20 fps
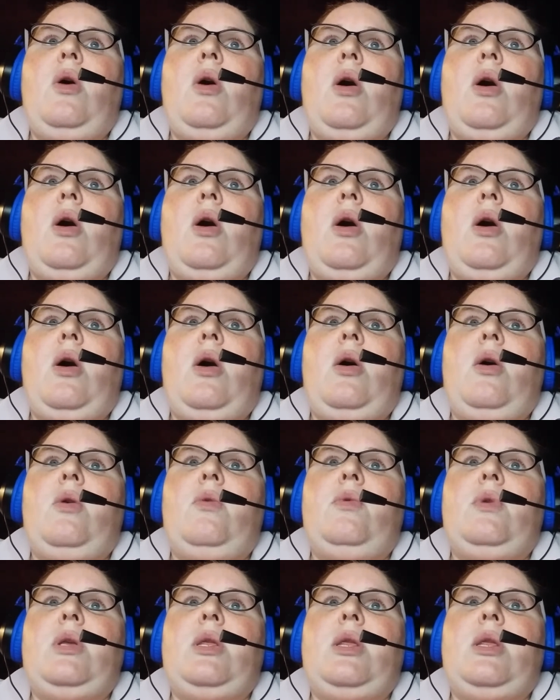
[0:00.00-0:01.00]

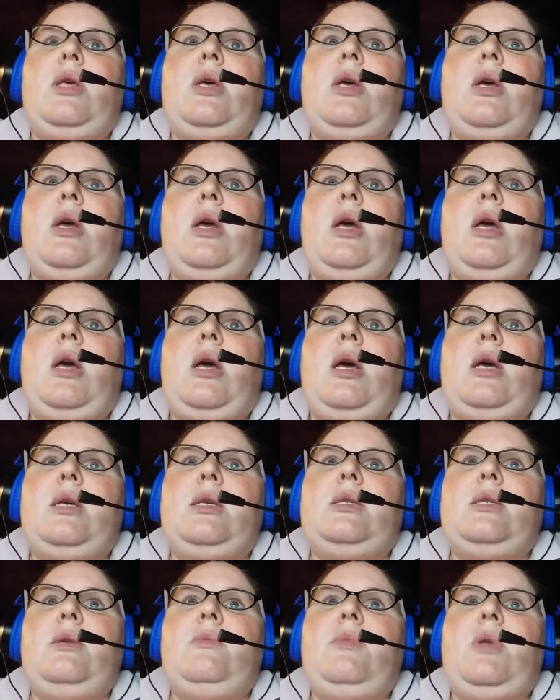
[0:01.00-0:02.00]
with
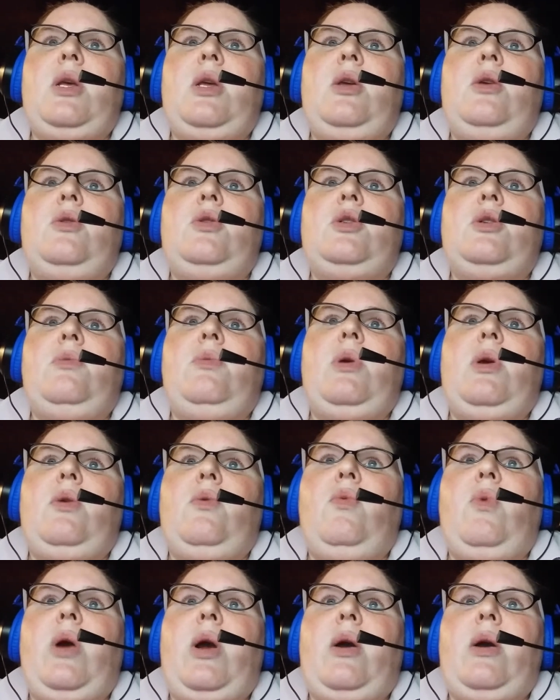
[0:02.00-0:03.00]
is something you should be
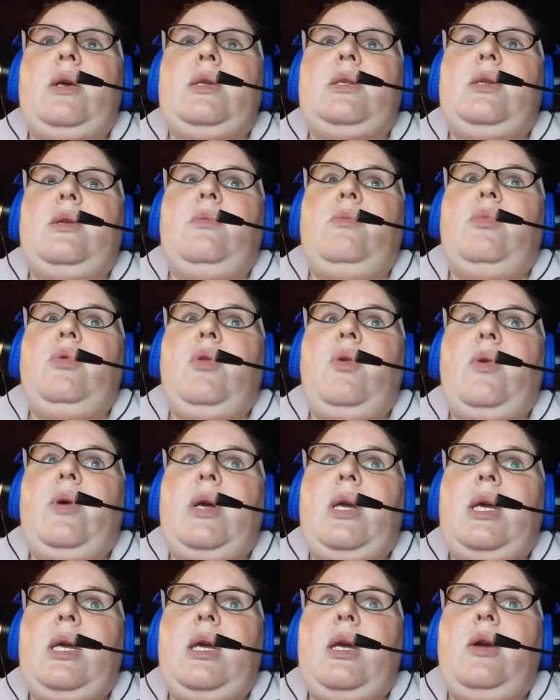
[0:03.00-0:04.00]
aware as an
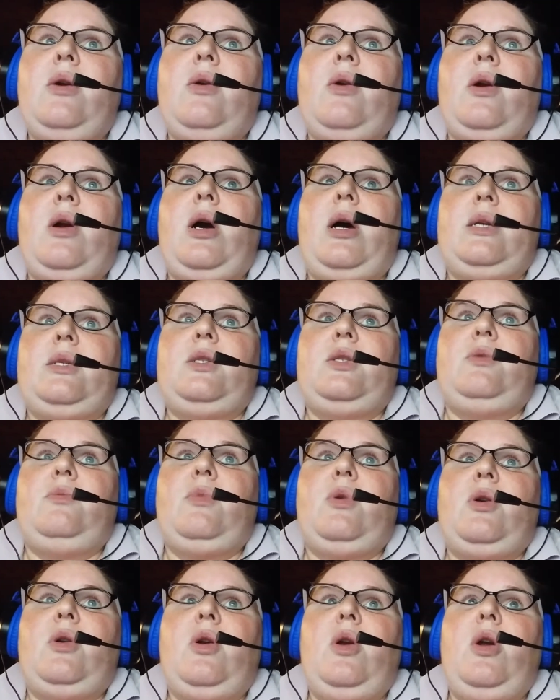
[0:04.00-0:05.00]
employee or a
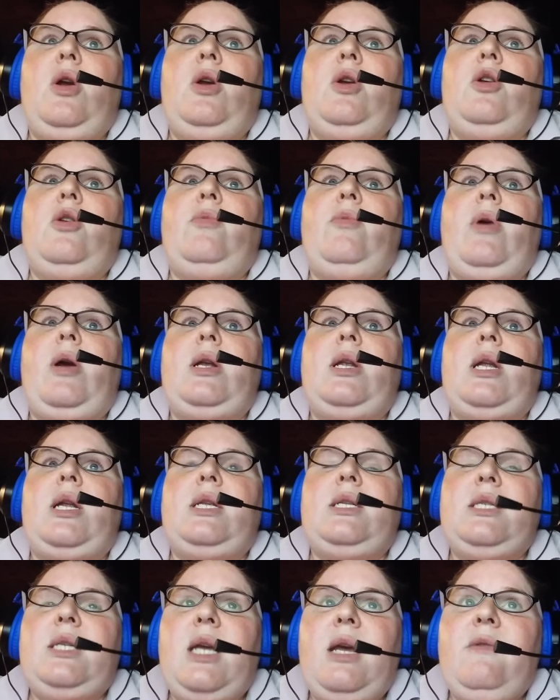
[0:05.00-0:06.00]
customer. Your
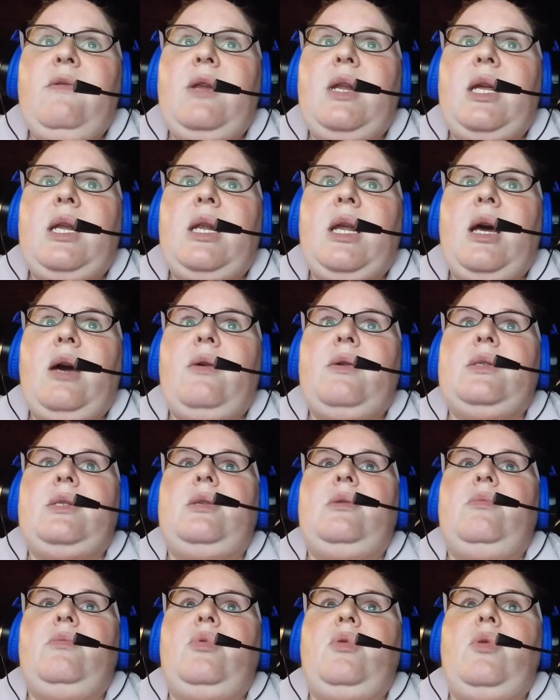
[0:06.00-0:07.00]
productivity now as
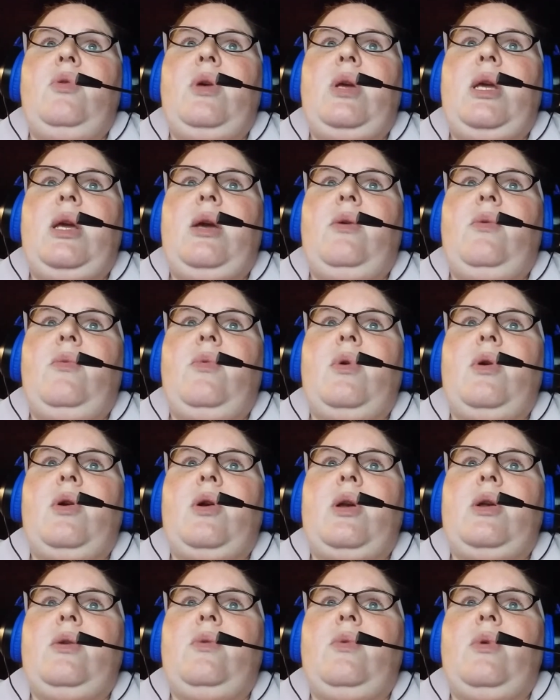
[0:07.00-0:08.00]
an employee at
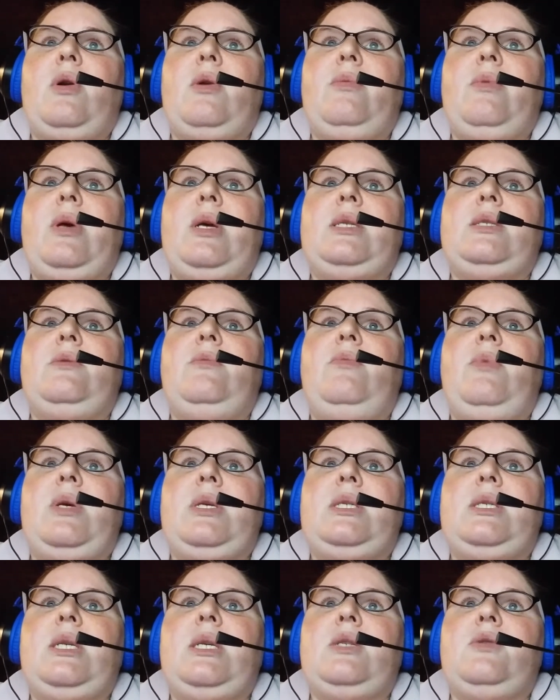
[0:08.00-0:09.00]
work in a workplace of
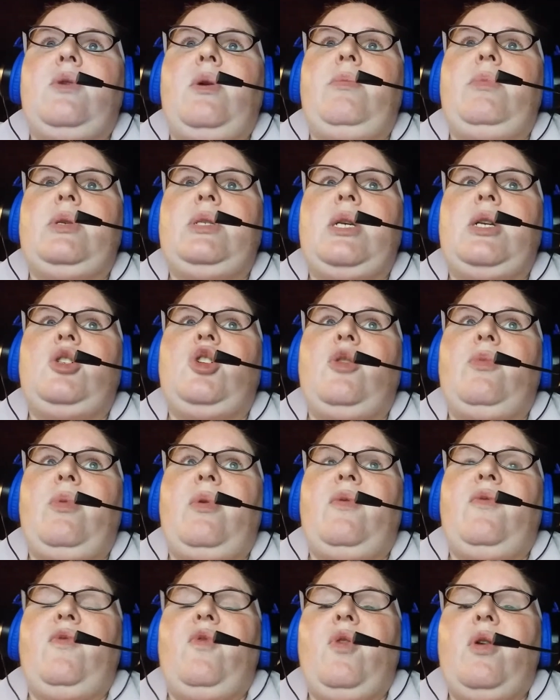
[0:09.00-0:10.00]
business represents your
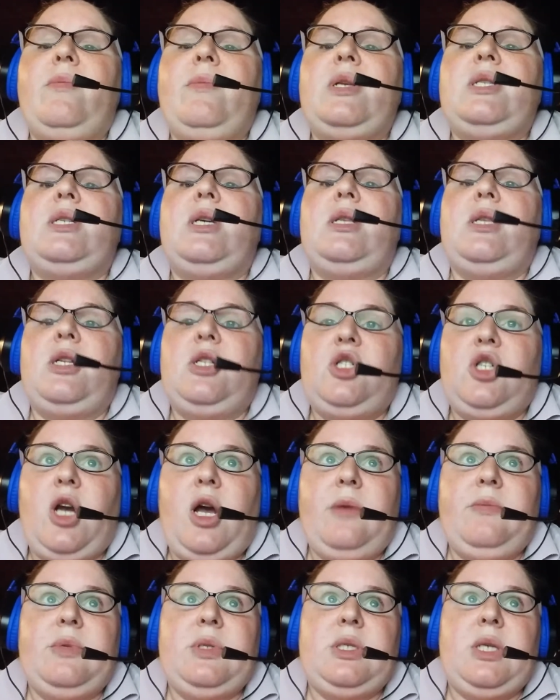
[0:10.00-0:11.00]
performance on the
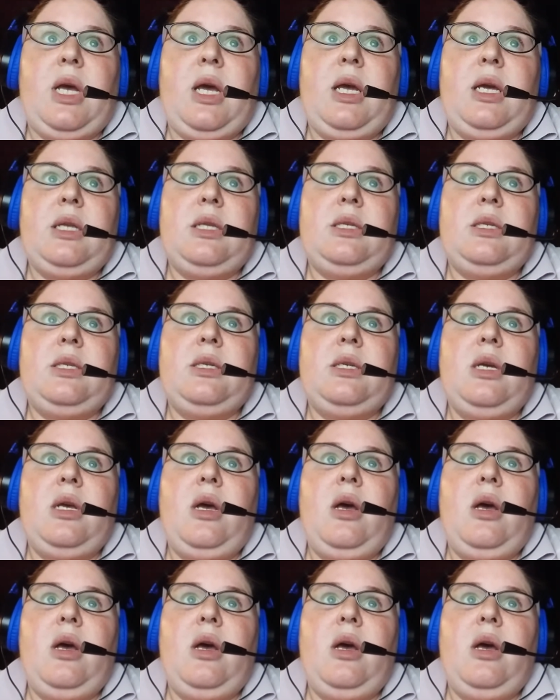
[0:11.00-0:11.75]
job site.